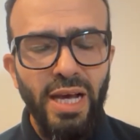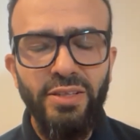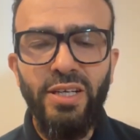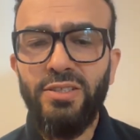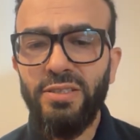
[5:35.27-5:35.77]

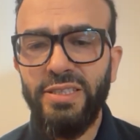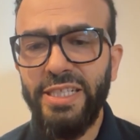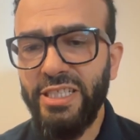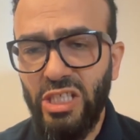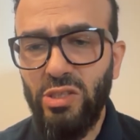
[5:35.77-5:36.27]
And others
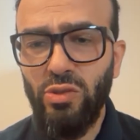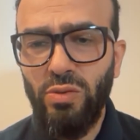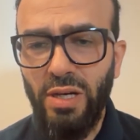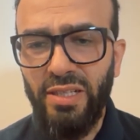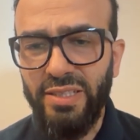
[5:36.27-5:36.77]
say
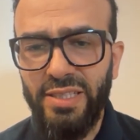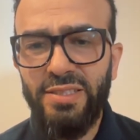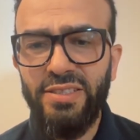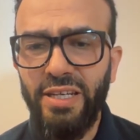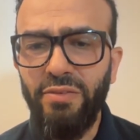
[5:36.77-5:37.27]
no, I
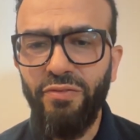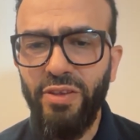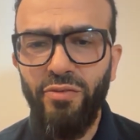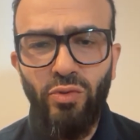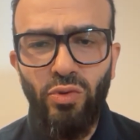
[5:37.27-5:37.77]
guess in
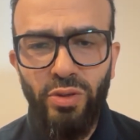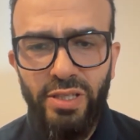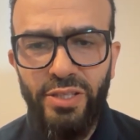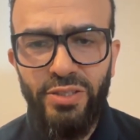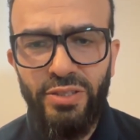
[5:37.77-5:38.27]
vivo
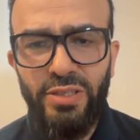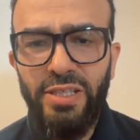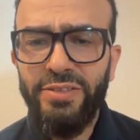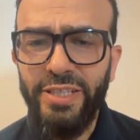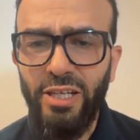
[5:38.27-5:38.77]
is
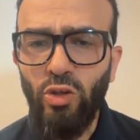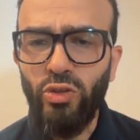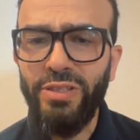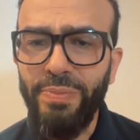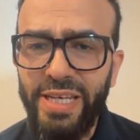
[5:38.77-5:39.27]

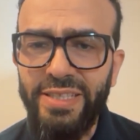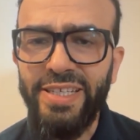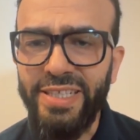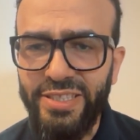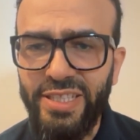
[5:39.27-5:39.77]
tailored made
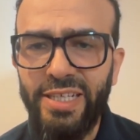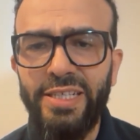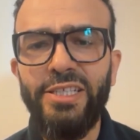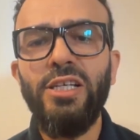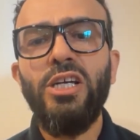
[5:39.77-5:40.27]

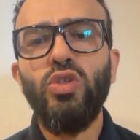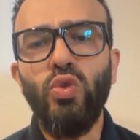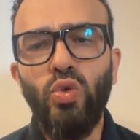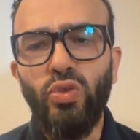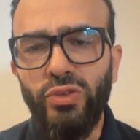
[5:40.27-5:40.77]
exactly
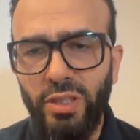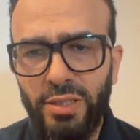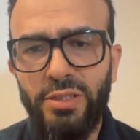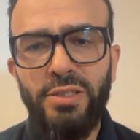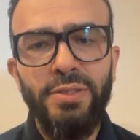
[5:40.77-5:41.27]
to
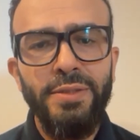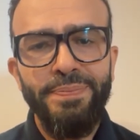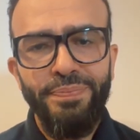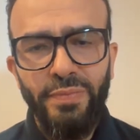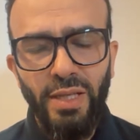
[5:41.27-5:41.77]
conduct
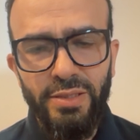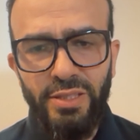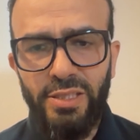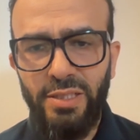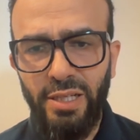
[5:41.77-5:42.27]

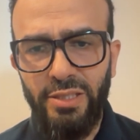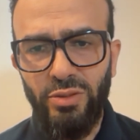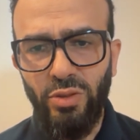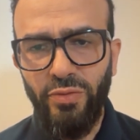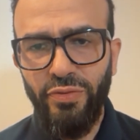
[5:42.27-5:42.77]
these
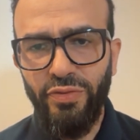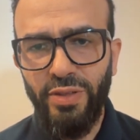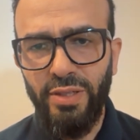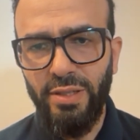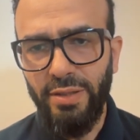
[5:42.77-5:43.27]
kind of
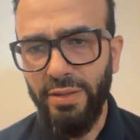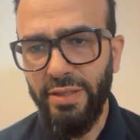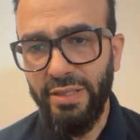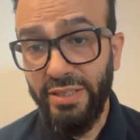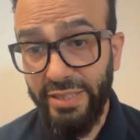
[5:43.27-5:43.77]

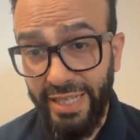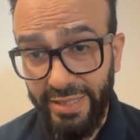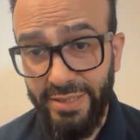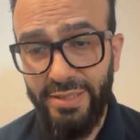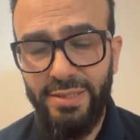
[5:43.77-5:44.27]

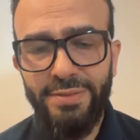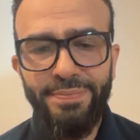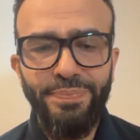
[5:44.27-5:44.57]
tasks.